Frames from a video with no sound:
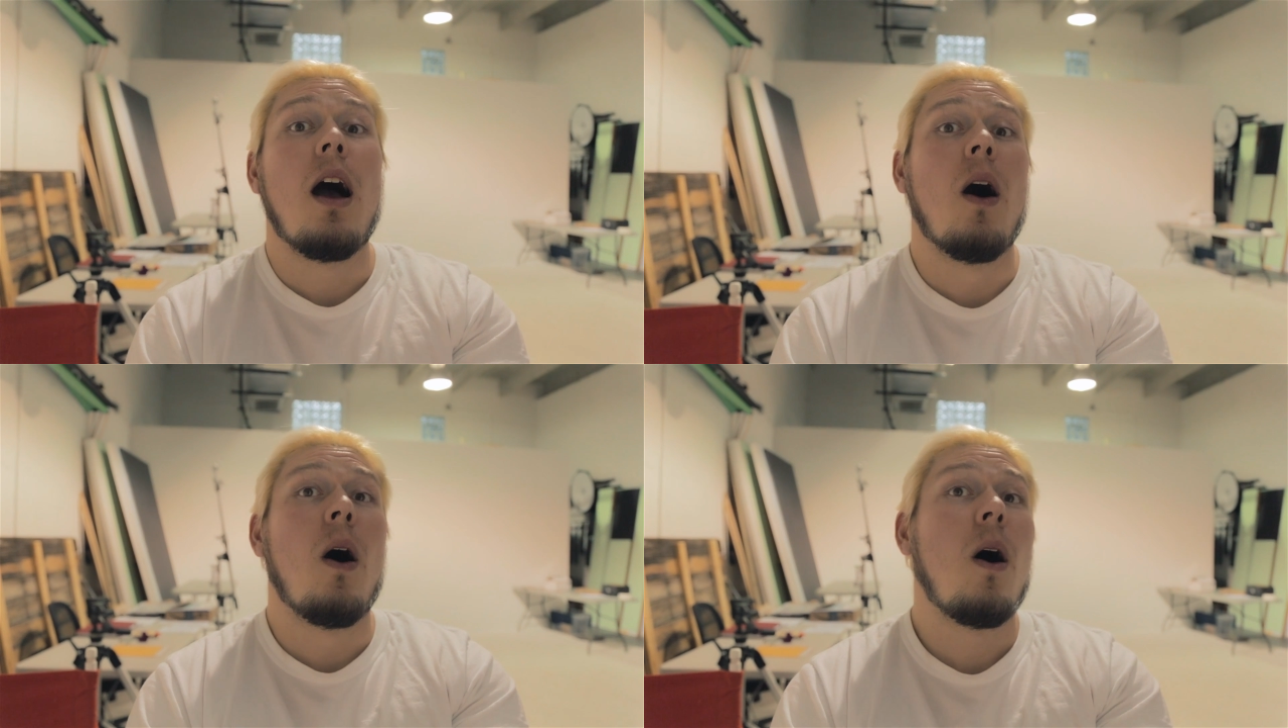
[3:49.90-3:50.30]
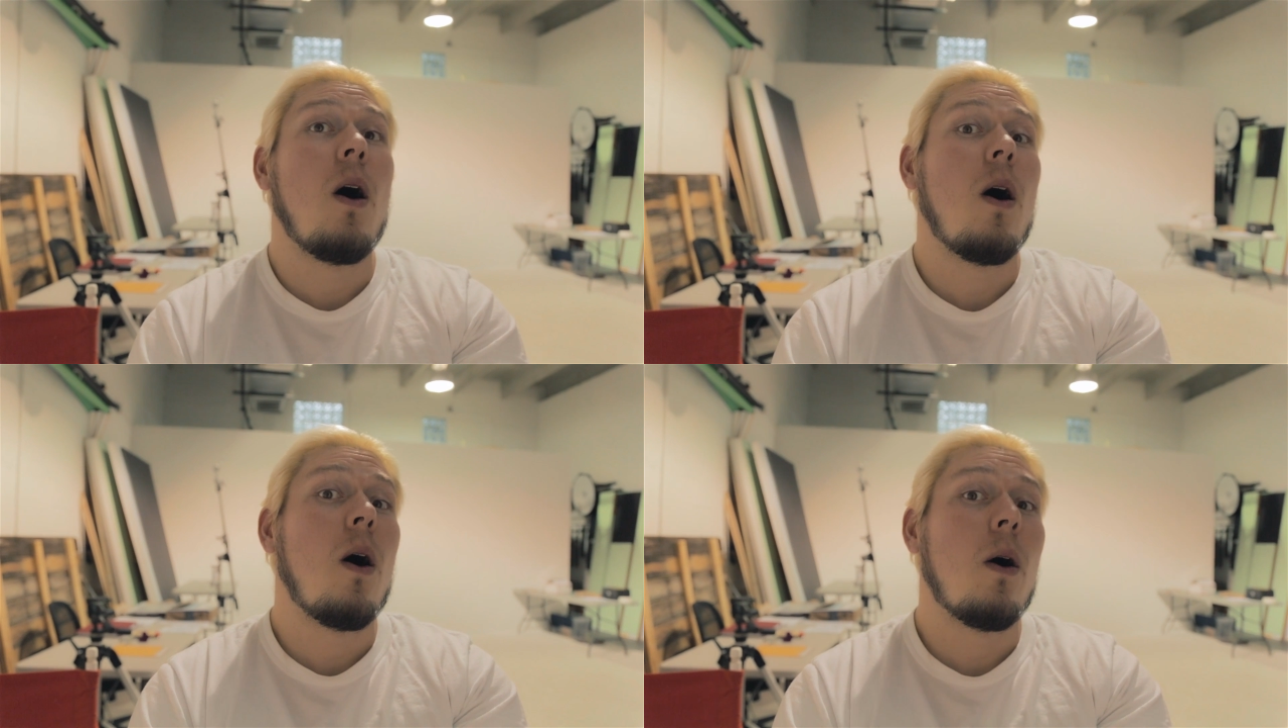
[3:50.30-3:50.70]

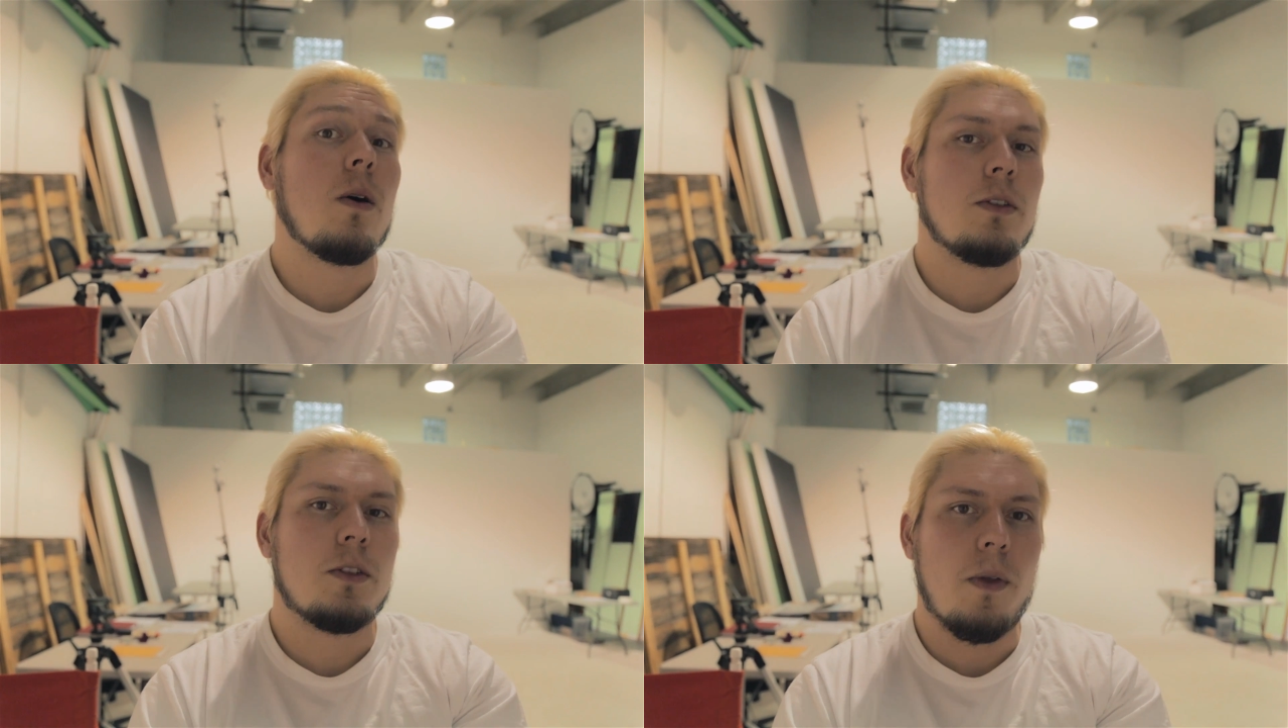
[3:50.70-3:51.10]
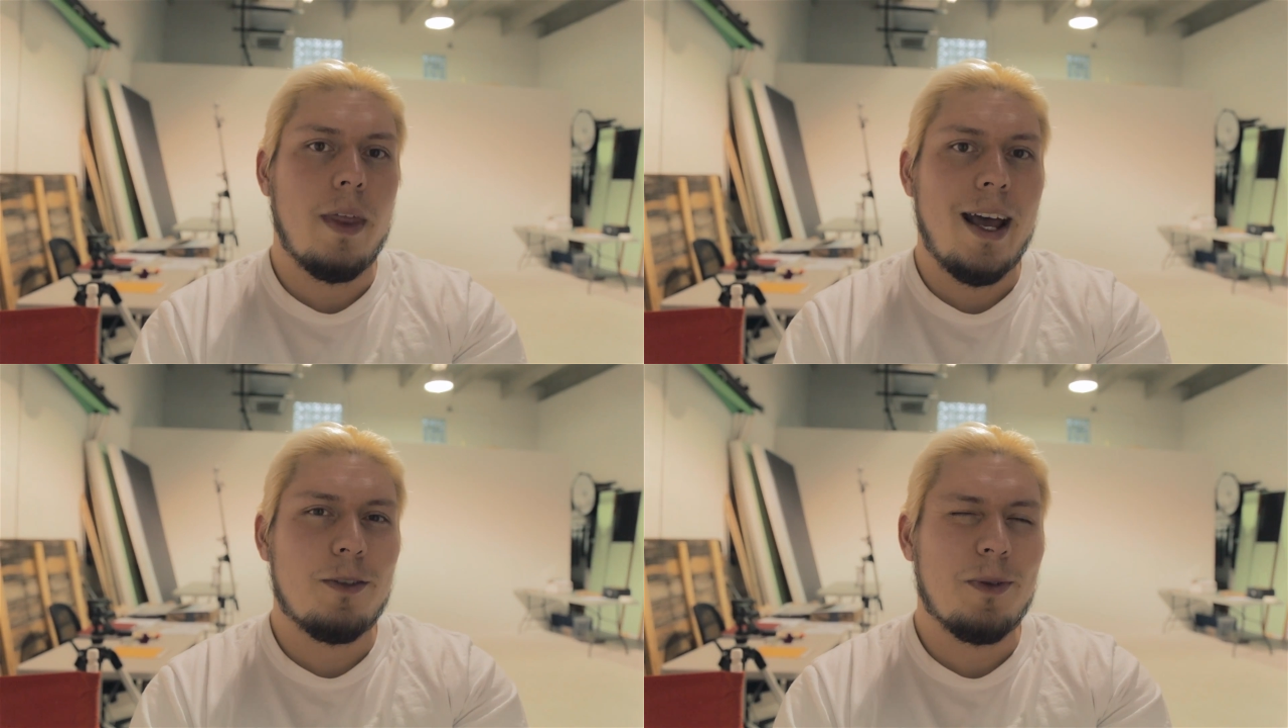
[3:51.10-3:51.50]
oh, so
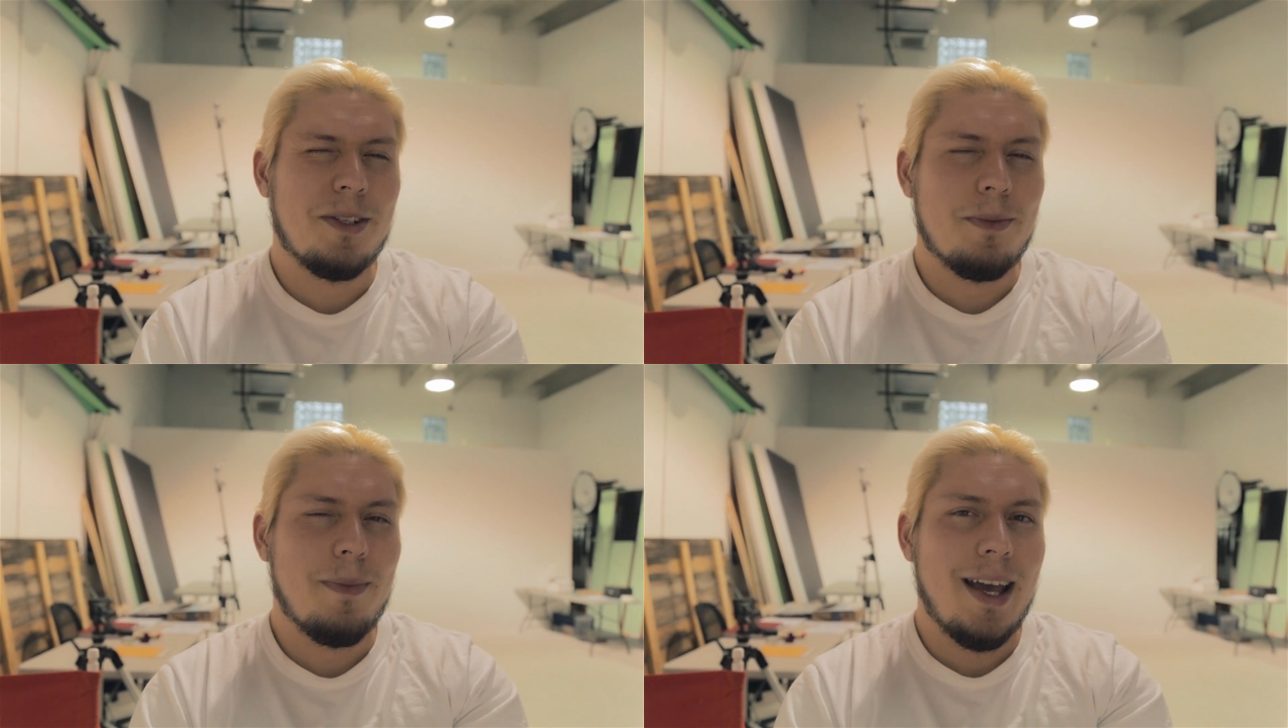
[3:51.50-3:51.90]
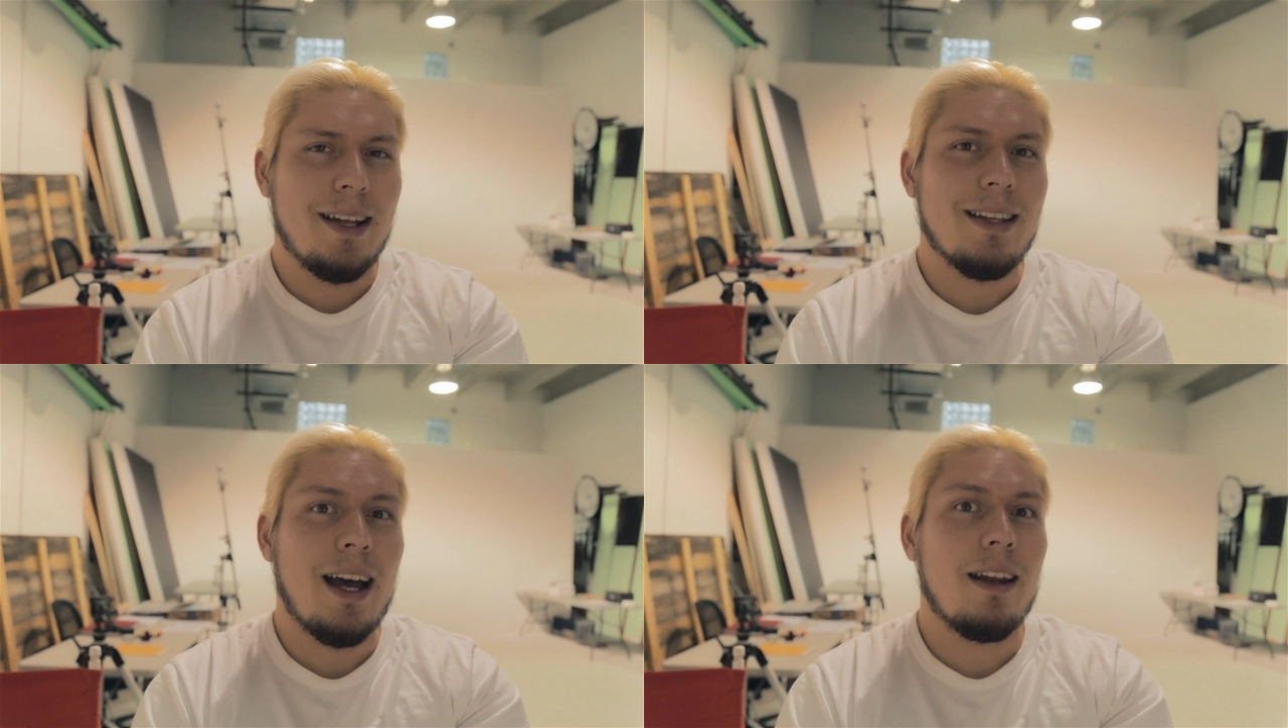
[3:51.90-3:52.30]
that's what you
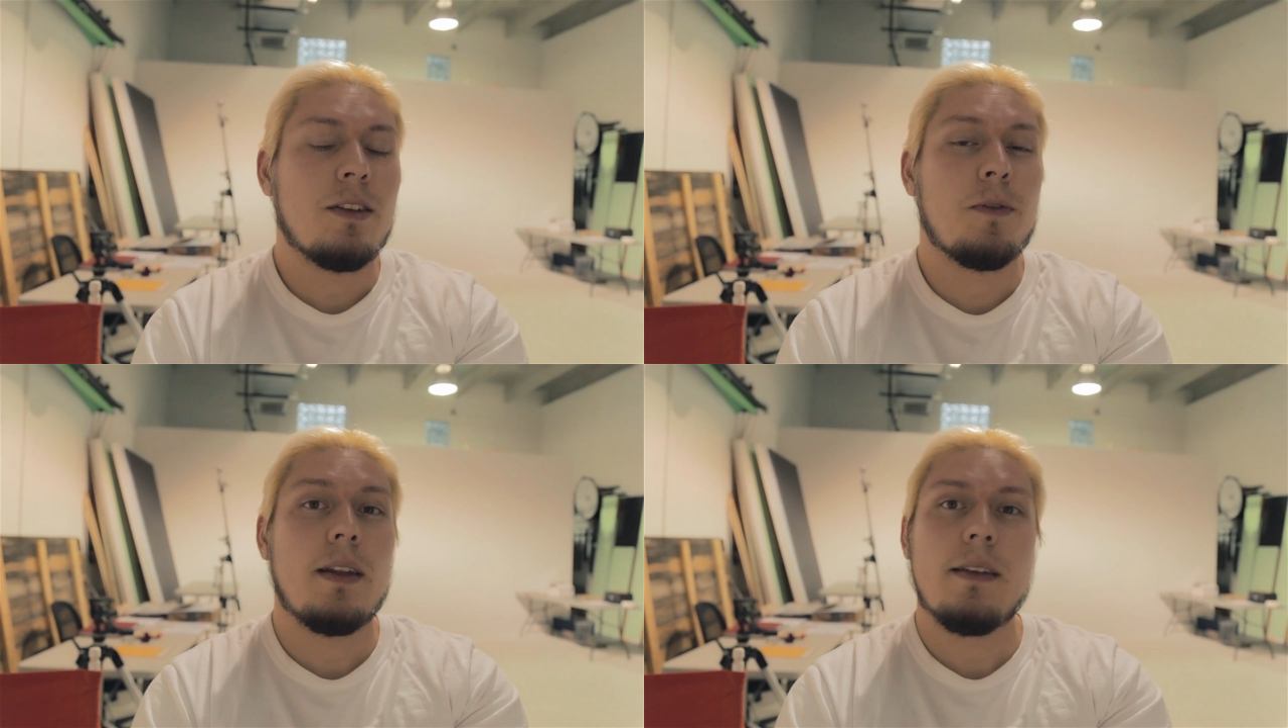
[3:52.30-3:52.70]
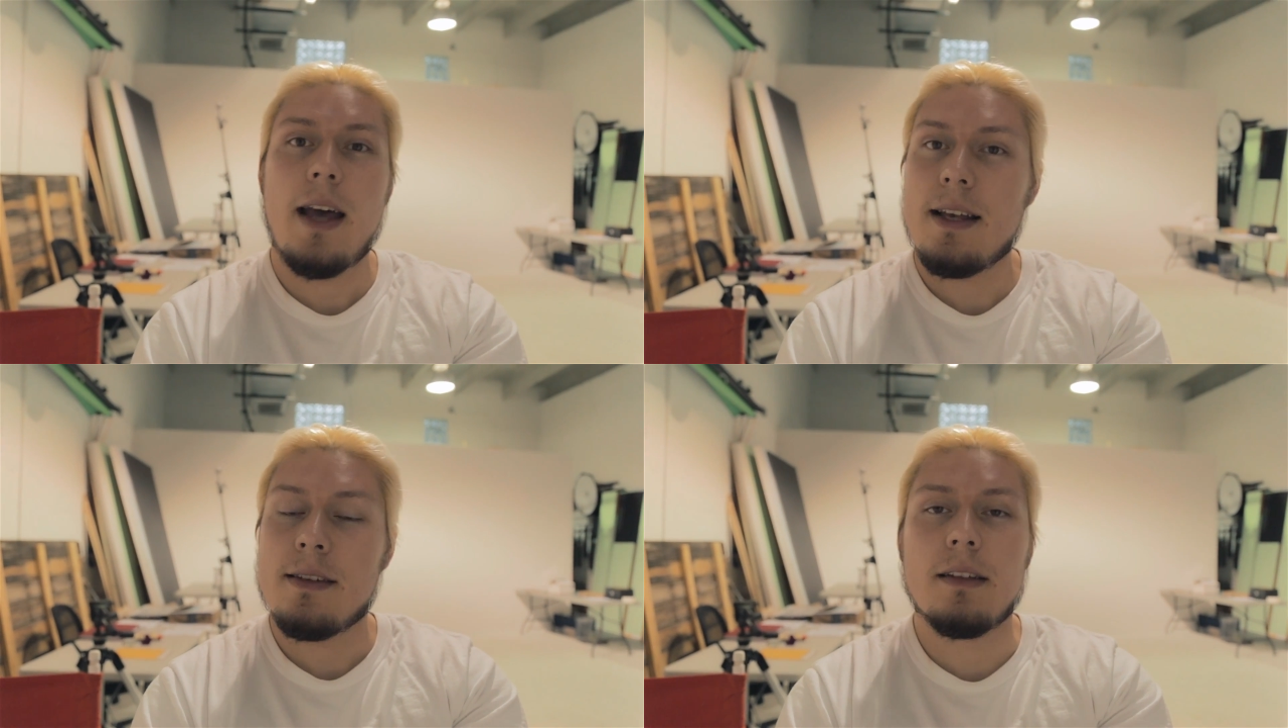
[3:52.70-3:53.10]
meant, that is
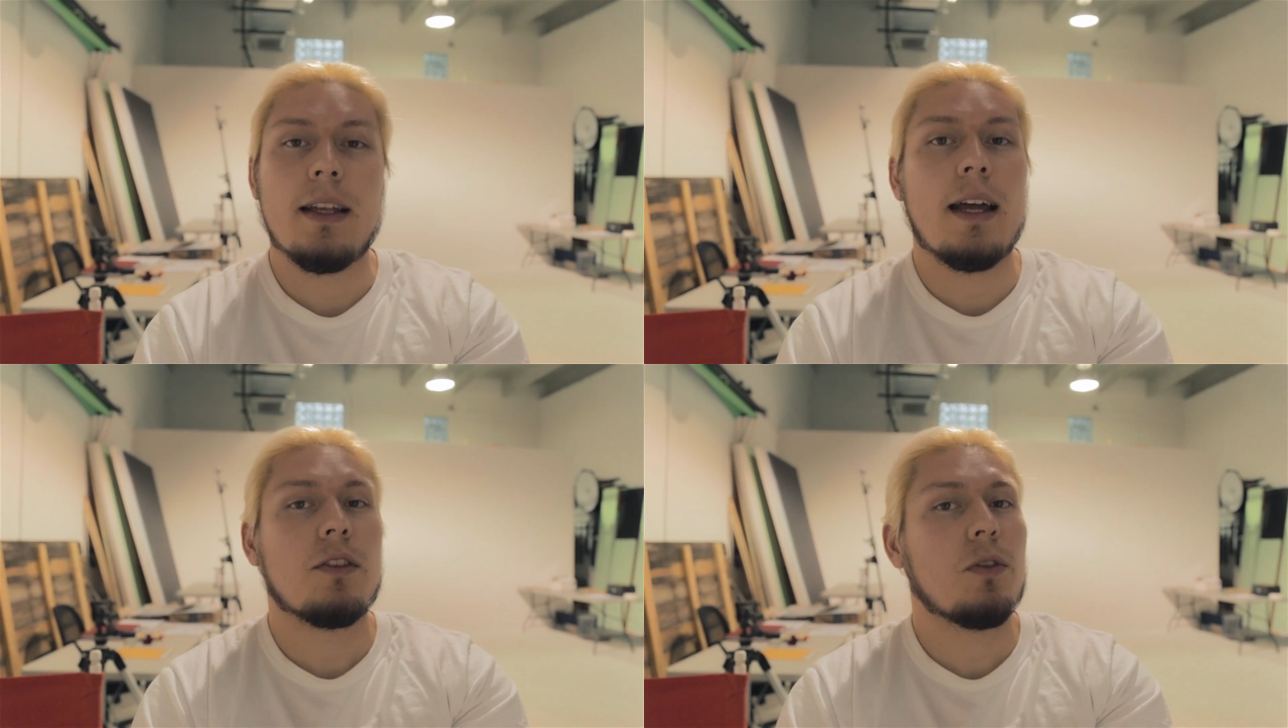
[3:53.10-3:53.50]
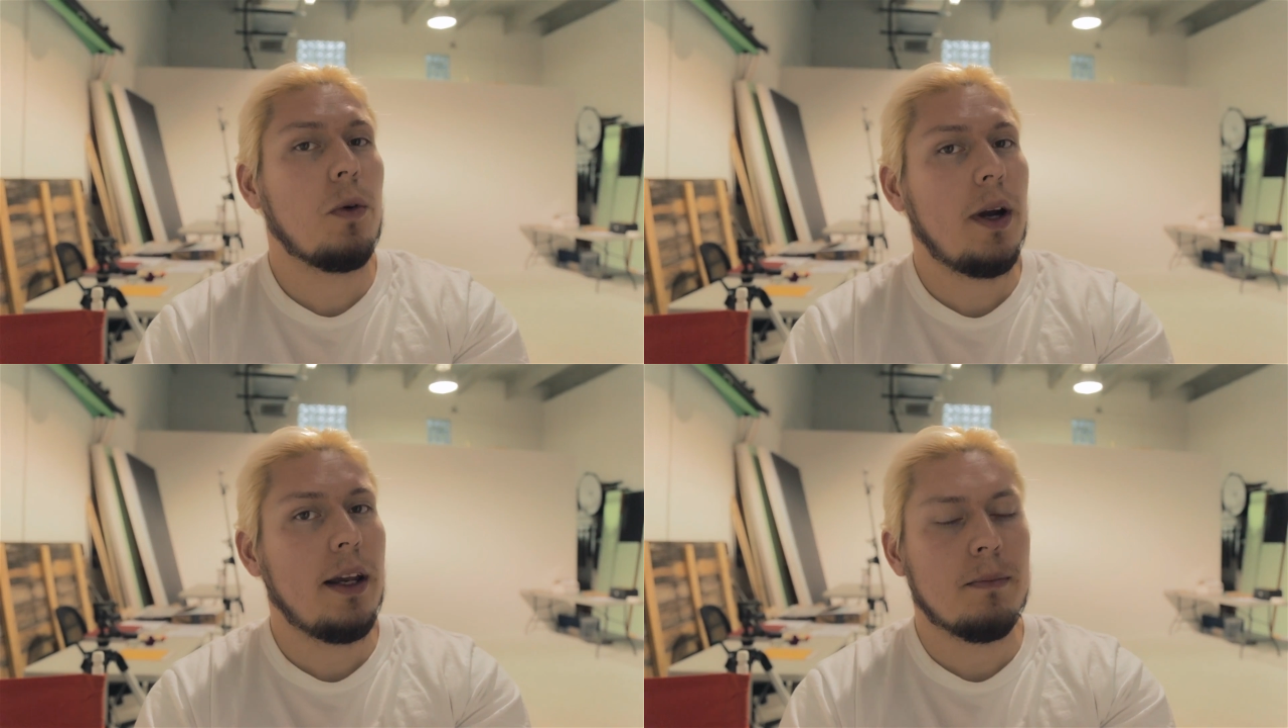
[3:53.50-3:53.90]
fantastic, that's
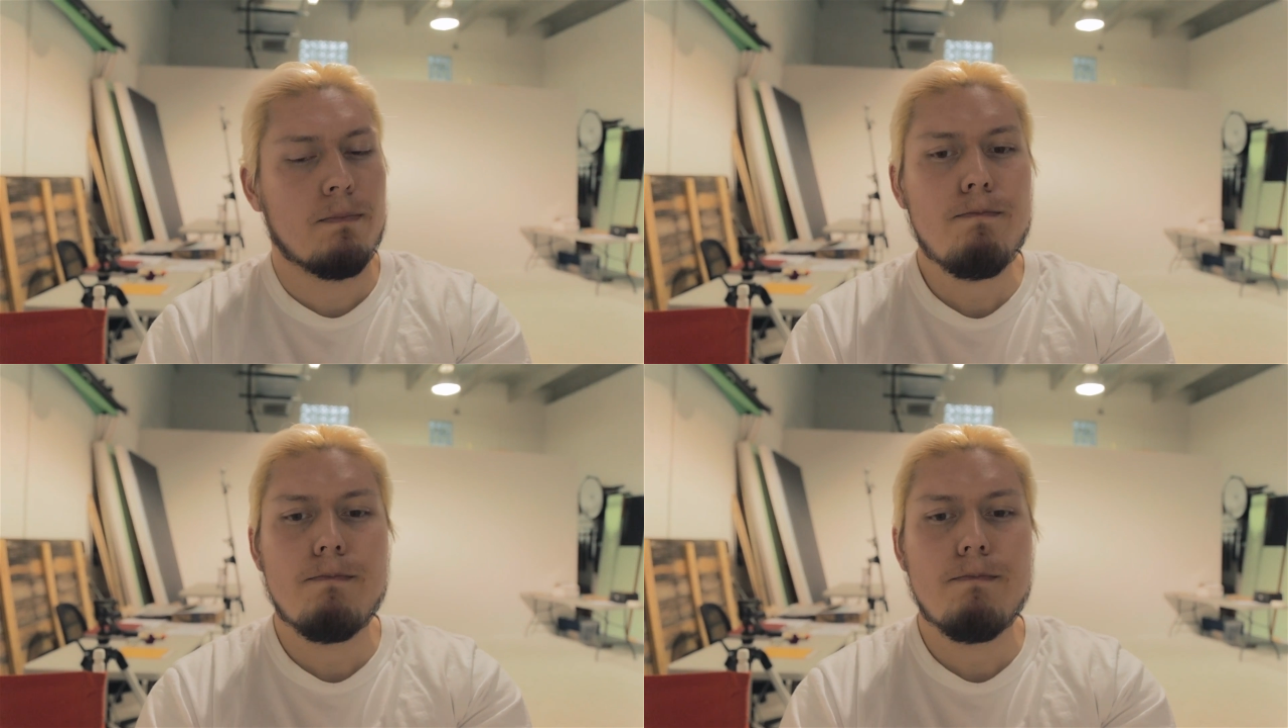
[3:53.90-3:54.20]
great.